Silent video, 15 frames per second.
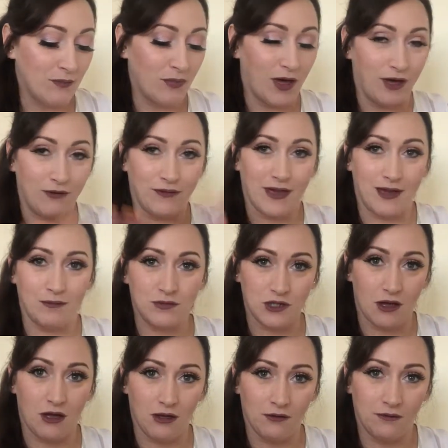but I've kept
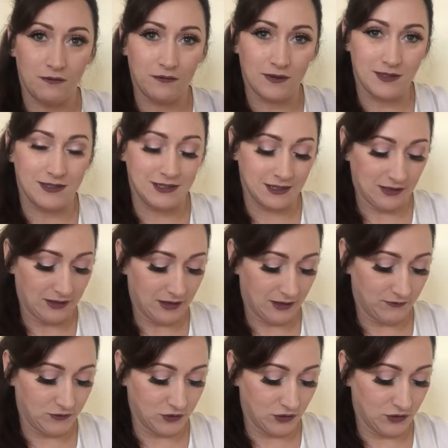off until
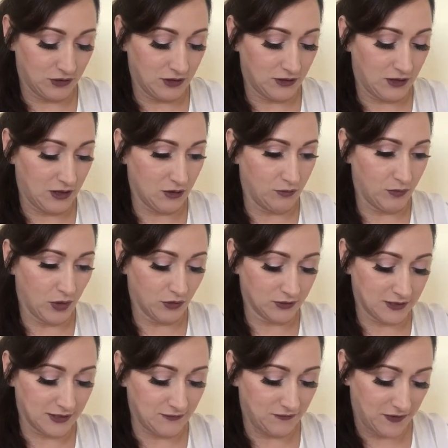I've done the
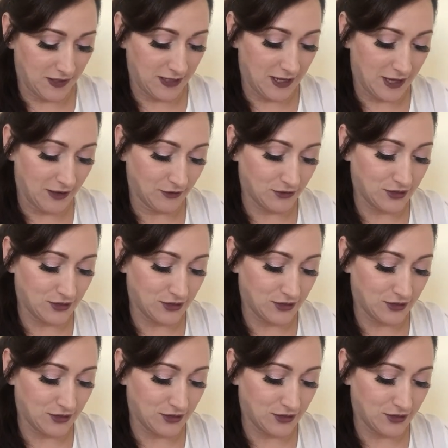unboxing video.